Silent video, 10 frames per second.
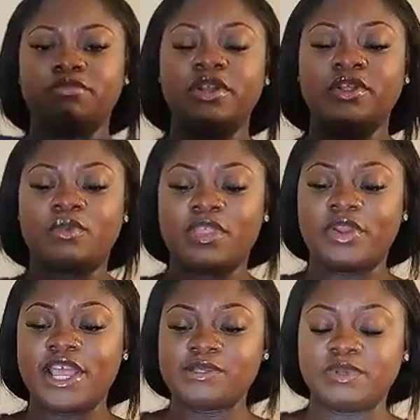Maryland
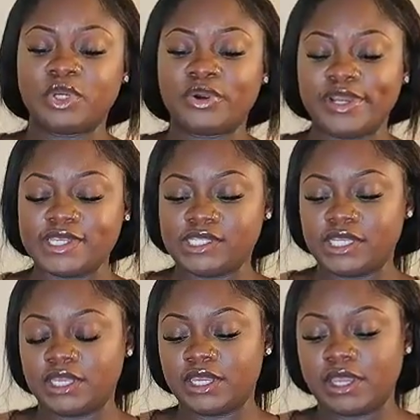weather has been
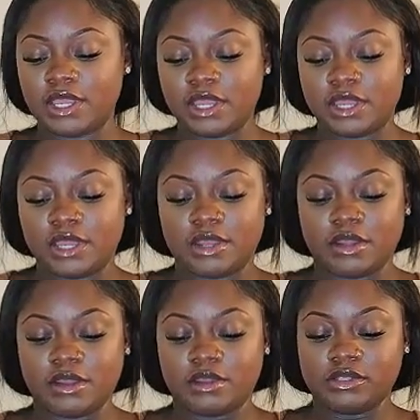crazy.
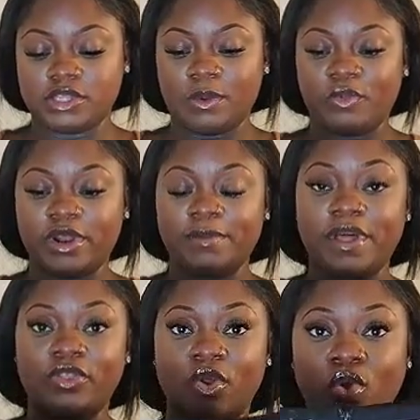So I'm worried
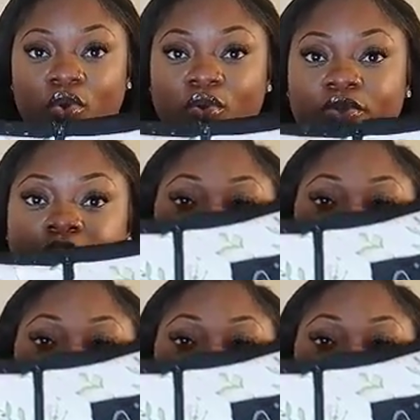about the cold.